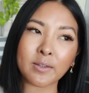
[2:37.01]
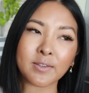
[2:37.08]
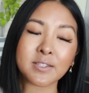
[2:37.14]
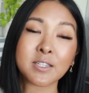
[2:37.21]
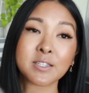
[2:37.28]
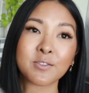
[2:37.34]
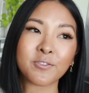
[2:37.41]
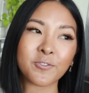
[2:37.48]
This
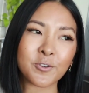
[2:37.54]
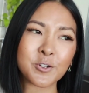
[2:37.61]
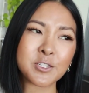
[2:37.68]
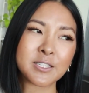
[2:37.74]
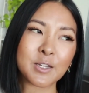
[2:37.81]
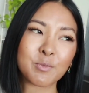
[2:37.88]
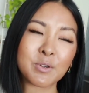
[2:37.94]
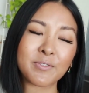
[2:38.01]
is the first
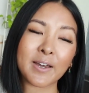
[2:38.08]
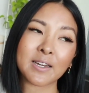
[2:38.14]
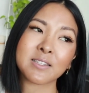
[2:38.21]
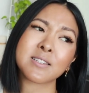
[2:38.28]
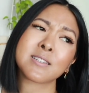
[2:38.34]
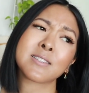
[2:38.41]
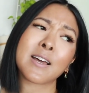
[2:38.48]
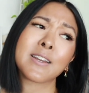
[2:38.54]
day we've had
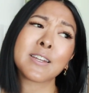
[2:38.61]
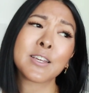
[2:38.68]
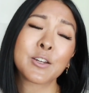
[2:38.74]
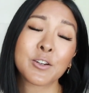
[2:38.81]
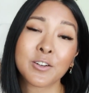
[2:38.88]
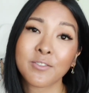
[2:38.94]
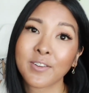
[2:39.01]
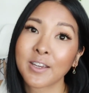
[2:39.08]
sun
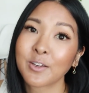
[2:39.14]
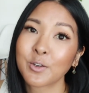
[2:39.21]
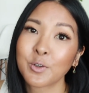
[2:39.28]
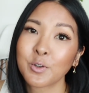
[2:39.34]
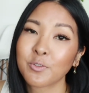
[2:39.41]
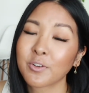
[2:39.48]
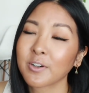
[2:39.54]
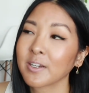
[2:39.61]
here in
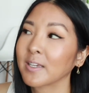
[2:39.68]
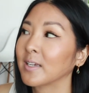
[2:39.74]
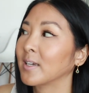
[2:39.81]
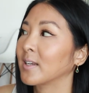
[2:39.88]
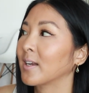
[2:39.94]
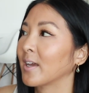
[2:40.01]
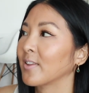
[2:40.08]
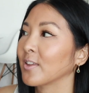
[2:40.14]
Vancouver
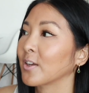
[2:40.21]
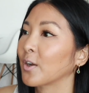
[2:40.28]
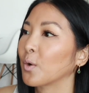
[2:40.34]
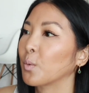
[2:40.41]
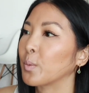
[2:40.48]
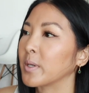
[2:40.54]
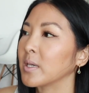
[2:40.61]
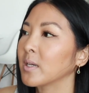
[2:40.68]
in I think a
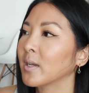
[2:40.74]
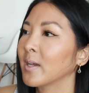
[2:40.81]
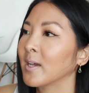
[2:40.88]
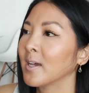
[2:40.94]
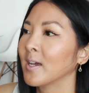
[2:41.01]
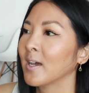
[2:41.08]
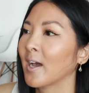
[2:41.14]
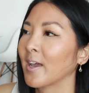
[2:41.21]
week.
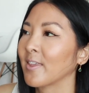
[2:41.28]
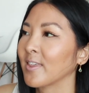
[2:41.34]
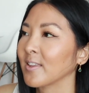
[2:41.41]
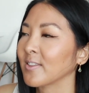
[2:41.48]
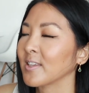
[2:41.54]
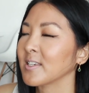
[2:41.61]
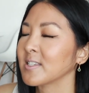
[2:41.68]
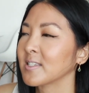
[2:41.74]
I
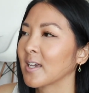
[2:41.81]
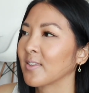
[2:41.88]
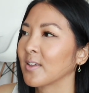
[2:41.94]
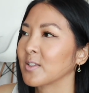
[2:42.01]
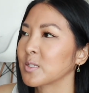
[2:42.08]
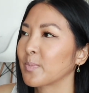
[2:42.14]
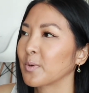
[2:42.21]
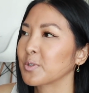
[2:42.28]
think they said that
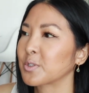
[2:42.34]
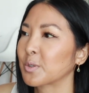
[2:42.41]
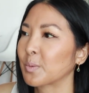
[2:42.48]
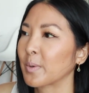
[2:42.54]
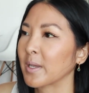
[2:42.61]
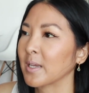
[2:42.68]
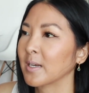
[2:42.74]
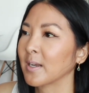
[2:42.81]
it's supposed to
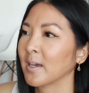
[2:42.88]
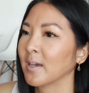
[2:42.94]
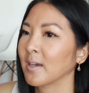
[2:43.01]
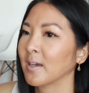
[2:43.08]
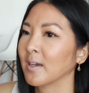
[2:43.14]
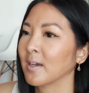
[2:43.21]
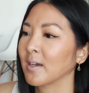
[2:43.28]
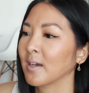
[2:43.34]
rain
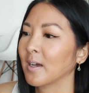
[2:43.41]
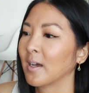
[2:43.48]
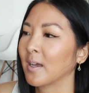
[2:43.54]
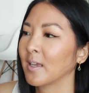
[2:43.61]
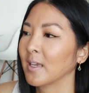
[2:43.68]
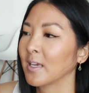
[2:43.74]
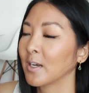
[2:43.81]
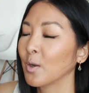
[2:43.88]

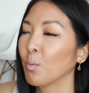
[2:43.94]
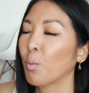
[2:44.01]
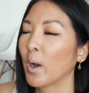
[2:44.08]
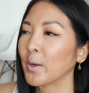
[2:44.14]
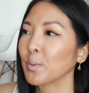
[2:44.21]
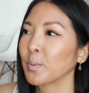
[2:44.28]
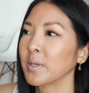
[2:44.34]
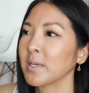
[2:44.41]
in
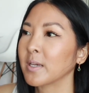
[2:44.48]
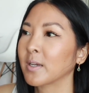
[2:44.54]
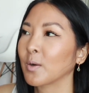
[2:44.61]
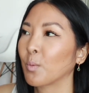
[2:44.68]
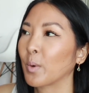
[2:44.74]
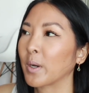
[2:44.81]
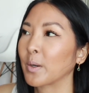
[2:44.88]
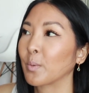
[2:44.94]
1 week
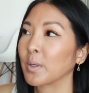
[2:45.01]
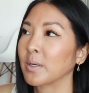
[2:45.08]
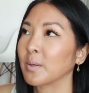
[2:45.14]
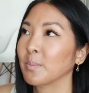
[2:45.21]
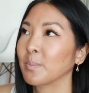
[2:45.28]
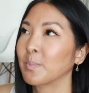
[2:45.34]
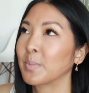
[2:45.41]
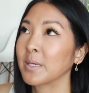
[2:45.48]
what it would
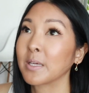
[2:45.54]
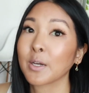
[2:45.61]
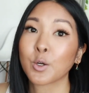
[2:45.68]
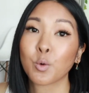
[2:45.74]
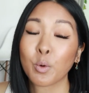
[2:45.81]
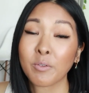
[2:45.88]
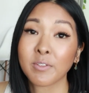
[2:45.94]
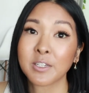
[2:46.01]
be
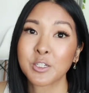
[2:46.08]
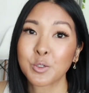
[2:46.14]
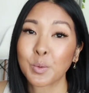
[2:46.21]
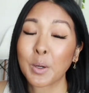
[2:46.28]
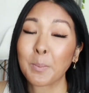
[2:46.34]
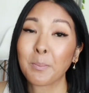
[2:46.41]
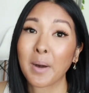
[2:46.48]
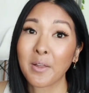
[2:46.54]
equivalent to
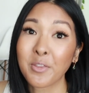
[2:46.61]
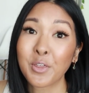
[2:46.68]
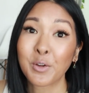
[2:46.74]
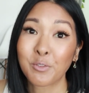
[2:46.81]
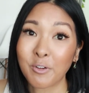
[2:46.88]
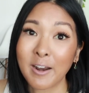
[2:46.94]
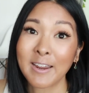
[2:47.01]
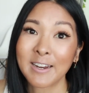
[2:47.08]
a month
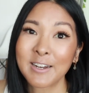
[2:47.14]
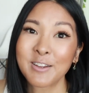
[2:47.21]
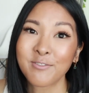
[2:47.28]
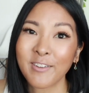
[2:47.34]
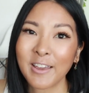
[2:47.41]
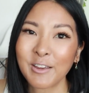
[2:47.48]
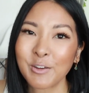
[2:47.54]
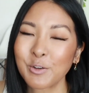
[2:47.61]
of rain in
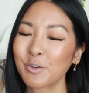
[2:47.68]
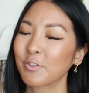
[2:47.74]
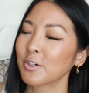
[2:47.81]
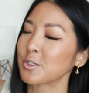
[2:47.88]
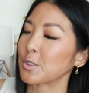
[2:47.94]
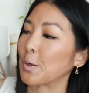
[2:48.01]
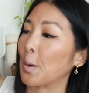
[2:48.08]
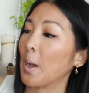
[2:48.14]
Vancouver.
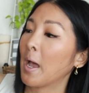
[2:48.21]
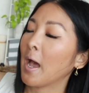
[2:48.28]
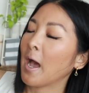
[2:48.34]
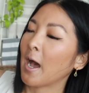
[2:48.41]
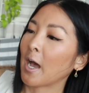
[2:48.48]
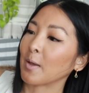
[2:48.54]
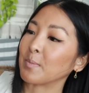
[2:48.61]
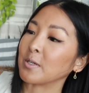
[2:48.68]
So
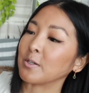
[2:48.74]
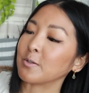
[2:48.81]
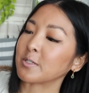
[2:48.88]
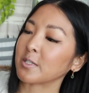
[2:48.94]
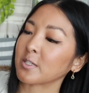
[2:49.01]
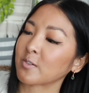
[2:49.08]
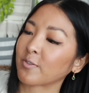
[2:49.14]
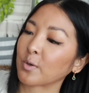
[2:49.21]
I've been using
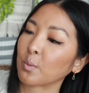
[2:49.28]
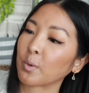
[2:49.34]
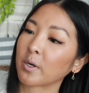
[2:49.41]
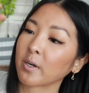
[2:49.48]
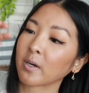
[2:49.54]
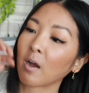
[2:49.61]
this for work.